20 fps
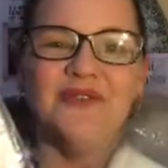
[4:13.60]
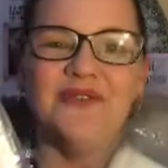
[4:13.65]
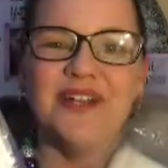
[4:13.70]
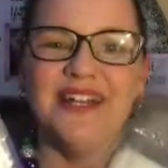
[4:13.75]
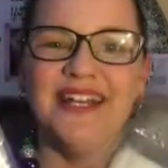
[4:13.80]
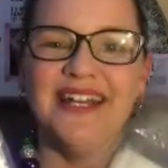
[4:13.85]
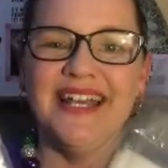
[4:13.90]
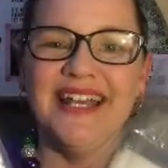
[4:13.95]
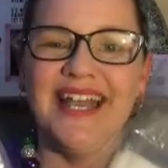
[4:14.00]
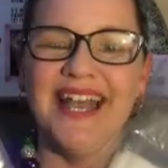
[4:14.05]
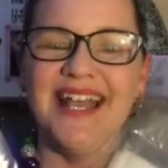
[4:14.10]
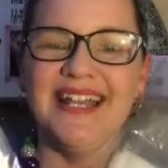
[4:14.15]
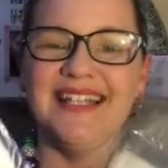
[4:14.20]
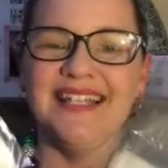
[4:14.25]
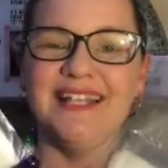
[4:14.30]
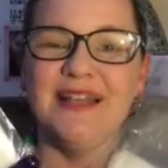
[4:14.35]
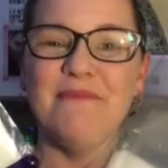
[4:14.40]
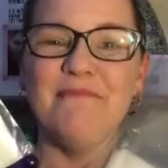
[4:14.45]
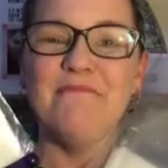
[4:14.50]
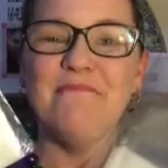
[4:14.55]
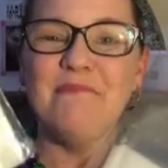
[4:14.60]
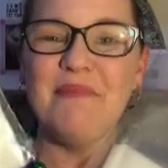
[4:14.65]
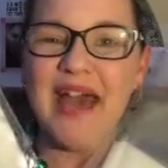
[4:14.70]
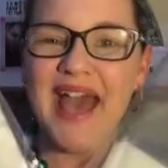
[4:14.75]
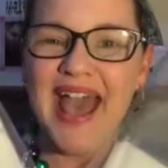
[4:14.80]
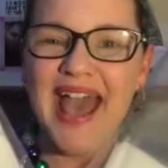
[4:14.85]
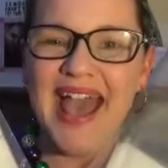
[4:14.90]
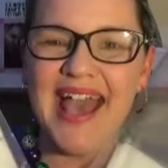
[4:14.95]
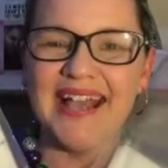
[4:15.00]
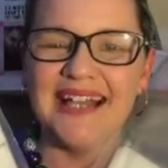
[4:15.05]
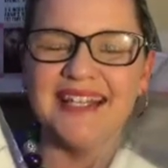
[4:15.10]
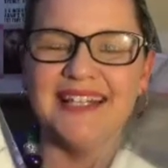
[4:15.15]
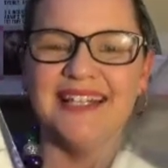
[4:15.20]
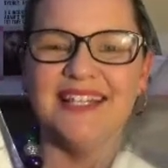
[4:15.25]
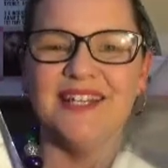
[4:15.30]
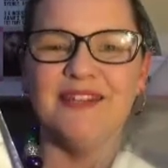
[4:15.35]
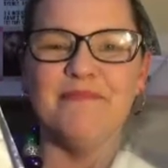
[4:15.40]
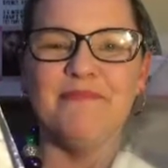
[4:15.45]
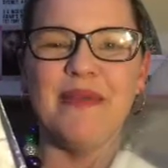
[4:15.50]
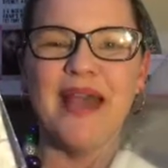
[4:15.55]
you're going to get some bags
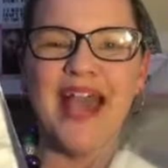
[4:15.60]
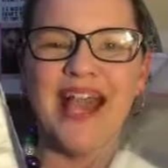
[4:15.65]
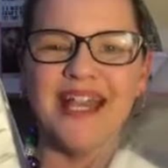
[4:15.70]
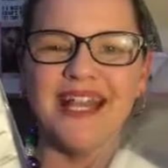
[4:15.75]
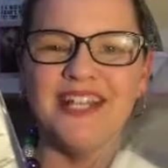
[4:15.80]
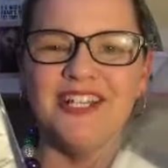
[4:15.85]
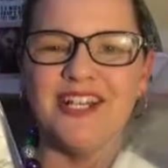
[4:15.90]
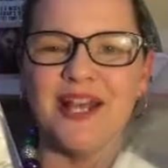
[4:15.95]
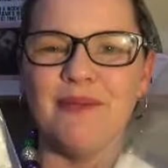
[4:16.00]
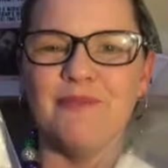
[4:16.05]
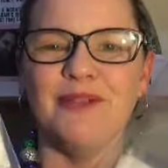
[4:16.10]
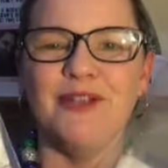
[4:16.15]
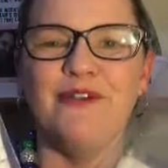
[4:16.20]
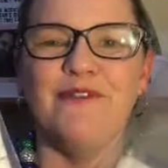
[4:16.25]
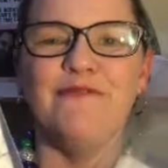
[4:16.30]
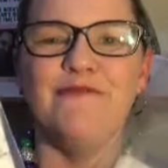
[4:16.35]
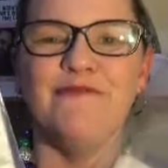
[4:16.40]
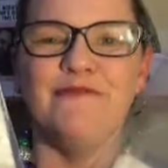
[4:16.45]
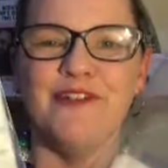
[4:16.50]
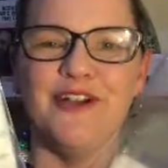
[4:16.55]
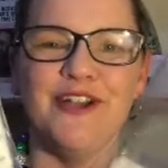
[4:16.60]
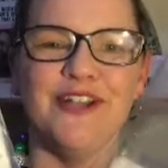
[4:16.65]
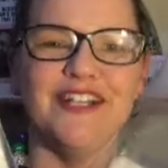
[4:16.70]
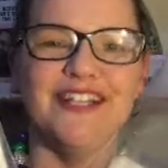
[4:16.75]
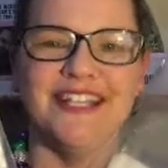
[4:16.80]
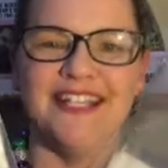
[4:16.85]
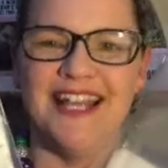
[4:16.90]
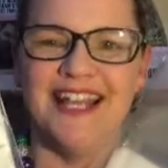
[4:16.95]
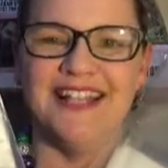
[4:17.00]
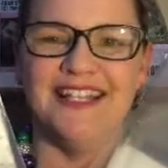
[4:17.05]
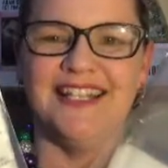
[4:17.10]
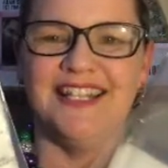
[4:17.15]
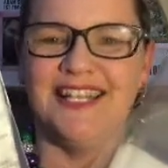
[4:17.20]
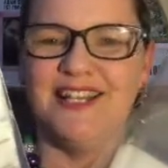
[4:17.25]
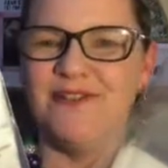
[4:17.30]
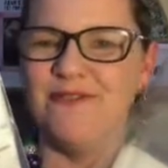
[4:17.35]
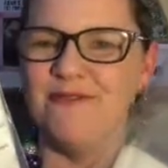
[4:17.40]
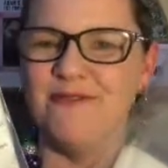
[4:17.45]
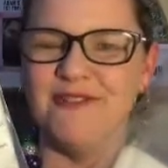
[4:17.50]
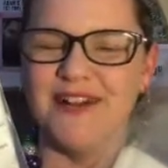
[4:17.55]
to package up your first
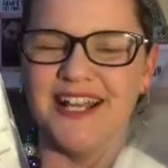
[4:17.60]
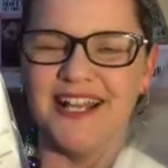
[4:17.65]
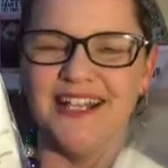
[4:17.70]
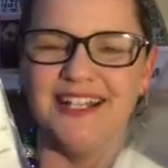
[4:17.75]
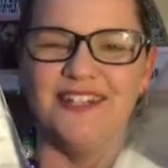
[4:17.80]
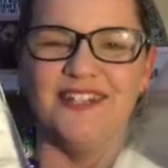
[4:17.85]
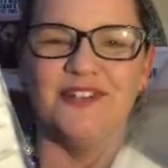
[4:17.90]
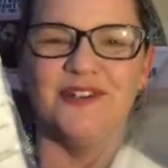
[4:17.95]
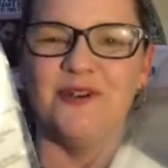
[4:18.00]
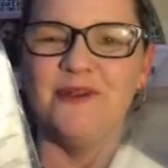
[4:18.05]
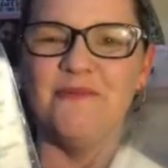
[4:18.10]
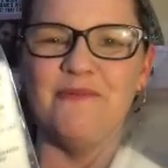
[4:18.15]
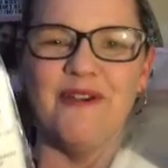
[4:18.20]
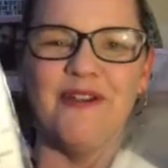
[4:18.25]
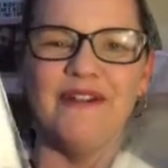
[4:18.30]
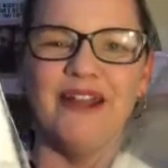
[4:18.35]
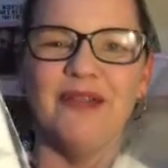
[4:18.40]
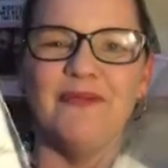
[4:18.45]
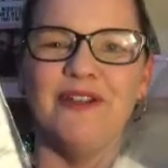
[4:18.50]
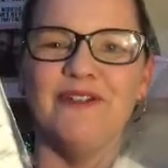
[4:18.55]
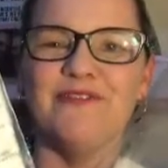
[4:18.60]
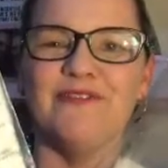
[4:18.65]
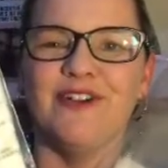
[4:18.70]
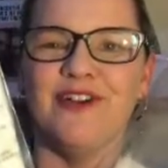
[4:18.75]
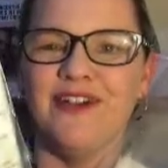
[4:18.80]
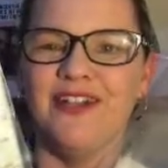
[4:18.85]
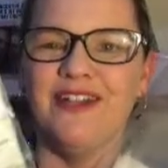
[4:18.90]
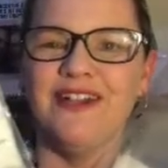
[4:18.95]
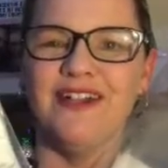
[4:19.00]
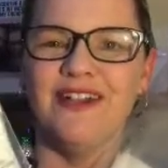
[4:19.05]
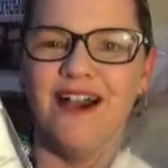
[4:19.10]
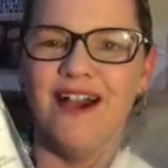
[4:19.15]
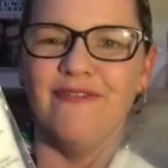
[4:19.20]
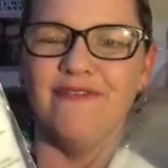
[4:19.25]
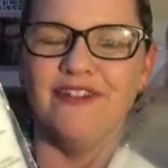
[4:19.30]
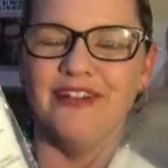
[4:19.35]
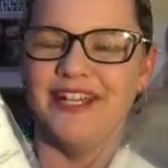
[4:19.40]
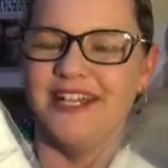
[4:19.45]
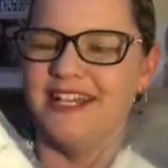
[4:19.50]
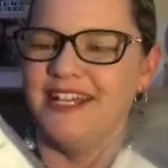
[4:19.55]
Scentsy orders. Don't worry, we've got you
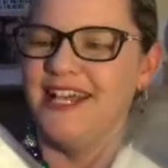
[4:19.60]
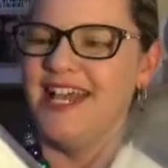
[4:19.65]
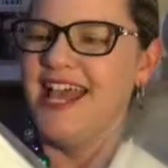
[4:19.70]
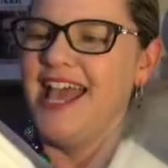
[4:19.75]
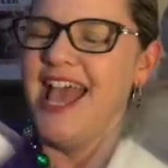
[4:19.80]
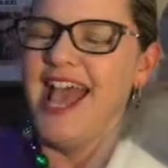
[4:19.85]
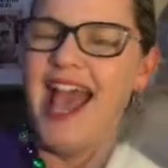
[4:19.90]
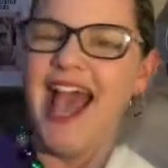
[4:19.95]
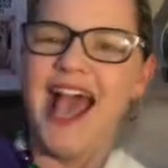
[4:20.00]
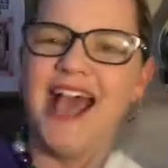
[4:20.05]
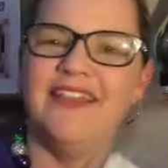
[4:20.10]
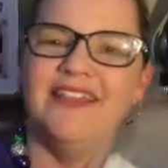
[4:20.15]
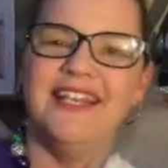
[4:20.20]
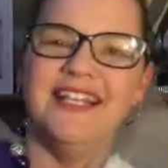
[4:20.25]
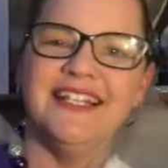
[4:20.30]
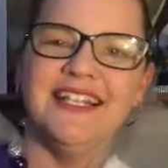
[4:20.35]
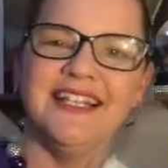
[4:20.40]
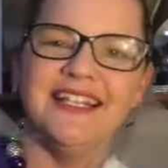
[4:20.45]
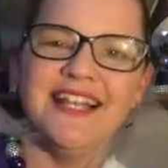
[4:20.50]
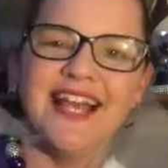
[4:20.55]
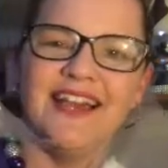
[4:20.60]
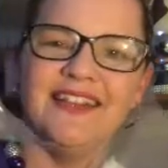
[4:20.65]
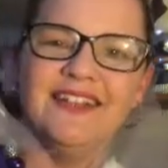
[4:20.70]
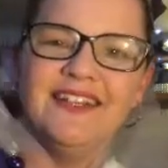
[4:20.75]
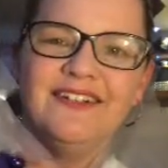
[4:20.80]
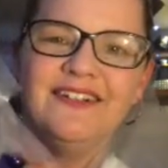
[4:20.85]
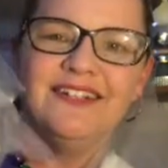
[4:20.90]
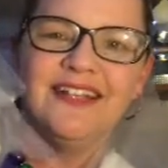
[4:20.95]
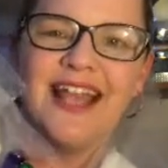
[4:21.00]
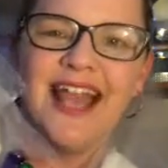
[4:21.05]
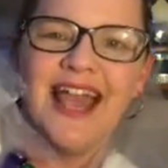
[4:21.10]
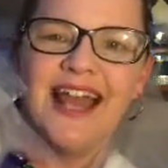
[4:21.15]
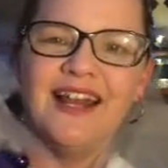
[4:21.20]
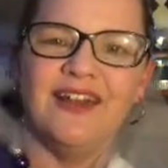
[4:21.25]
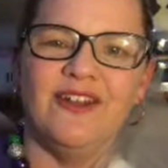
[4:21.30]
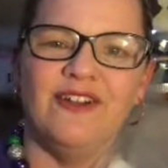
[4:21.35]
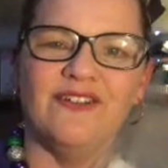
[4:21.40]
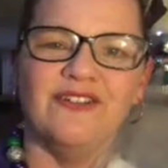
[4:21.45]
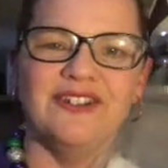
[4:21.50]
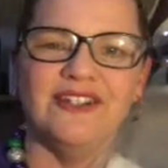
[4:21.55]
covered. And this is our little
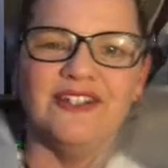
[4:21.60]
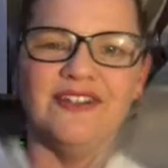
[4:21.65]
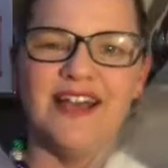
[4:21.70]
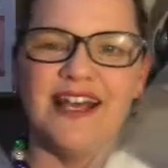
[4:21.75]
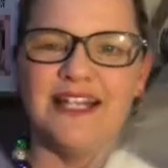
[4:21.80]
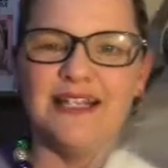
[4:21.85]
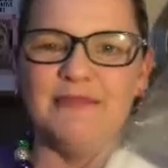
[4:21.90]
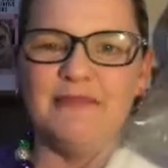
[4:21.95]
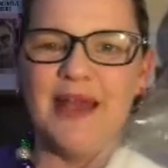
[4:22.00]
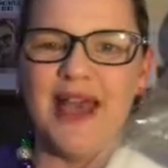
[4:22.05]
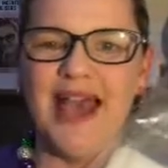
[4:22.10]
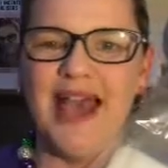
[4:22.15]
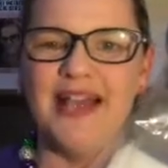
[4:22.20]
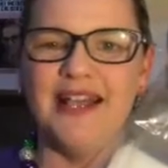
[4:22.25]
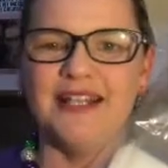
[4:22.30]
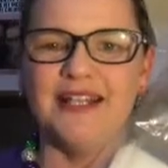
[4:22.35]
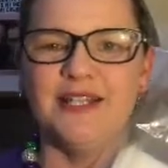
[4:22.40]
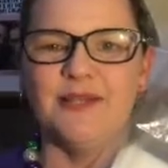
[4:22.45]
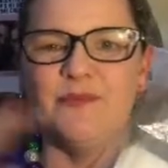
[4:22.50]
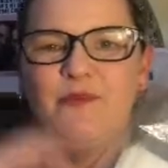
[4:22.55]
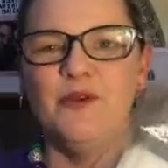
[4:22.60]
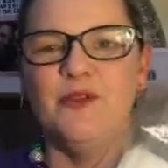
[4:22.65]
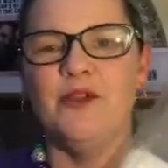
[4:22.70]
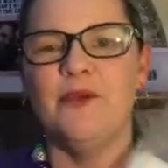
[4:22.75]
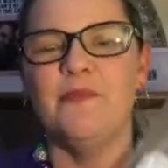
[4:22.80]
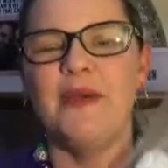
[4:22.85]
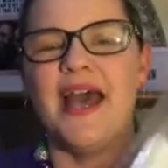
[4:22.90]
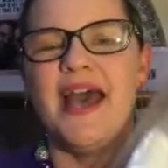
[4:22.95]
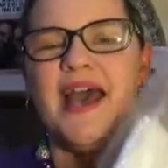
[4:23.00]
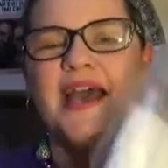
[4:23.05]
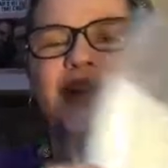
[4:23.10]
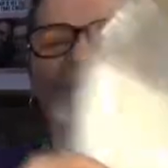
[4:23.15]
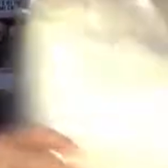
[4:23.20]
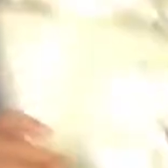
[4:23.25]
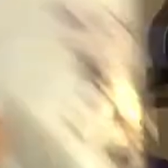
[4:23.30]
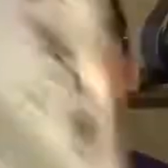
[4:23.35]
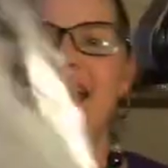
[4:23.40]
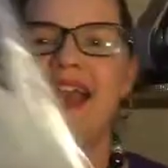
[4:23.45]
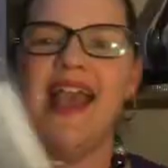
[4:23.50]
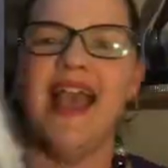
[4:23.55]
catalog size bag, a smaller bag,
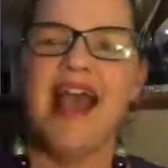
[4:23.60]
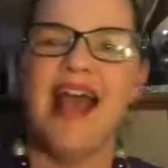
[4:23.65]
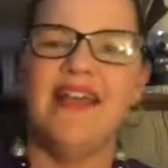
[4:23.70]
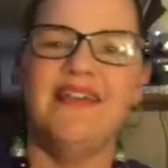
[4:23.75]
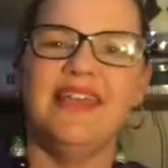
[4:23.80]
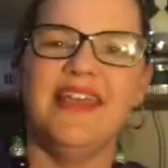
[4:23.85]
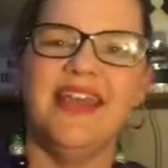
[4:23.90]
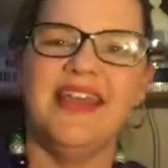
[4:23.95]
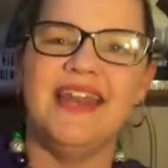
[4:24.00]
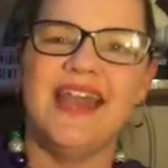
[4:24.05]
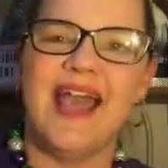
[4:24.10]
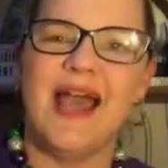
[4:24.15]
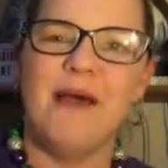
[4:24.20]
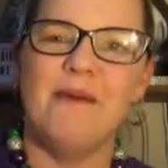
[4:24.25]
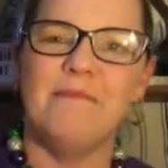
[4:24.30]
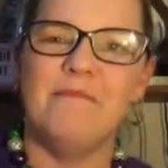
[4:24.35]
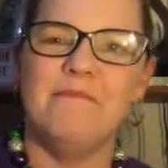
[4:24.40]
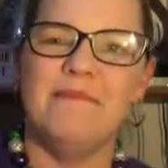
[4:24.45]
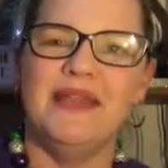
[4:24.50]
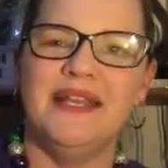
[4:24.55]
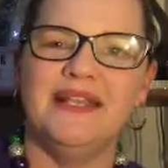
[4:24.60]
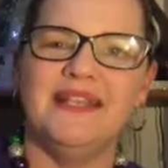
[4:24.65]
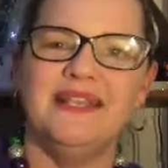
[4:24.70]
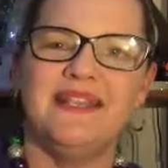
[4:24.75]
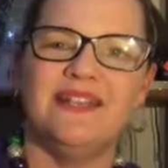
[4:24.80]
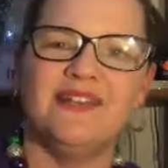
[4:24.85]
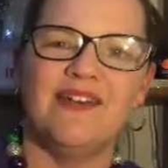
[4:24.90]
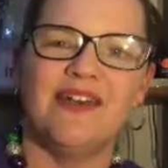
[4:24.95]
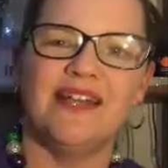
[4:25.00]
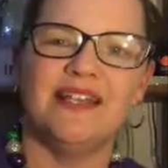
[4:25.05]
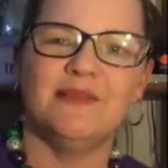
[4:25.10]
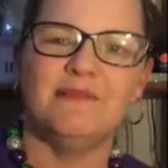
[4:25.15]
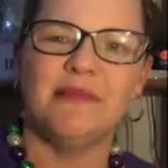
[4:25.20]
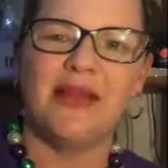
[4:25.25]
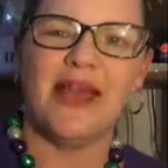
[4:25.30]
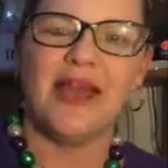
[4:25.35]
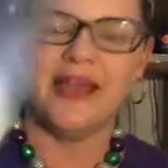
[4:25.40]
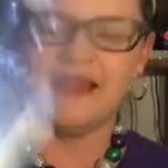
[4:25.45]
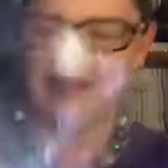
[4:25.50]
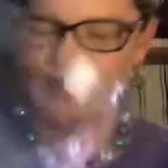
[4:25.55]
and then our mid-size
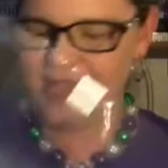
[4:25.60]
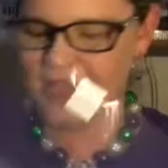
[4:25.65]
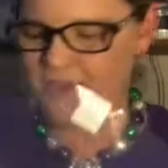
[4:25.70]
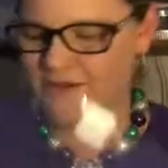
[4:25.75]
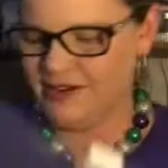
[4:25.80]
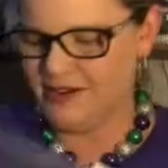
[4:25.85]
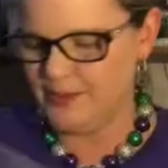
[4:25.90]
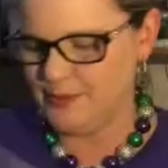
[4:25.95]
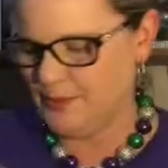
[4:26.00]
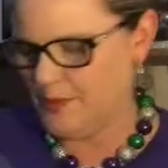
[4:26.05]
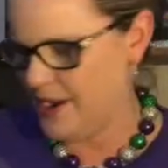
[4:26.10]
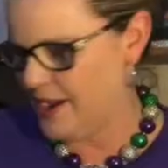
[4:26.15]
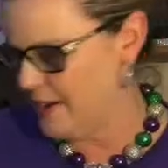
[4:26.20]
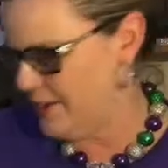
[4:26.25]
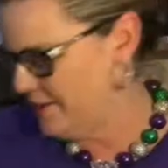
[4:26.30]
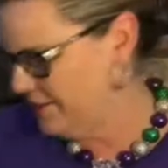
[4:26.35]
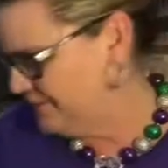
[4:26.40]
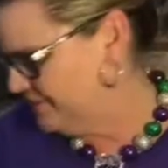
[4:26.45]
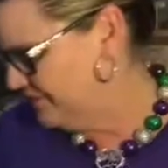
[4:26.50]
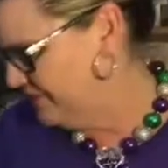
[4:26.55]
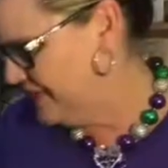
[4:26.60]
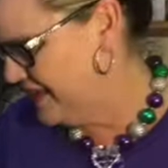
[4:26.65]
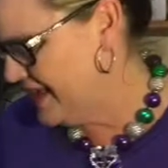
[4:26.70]
bag there as well.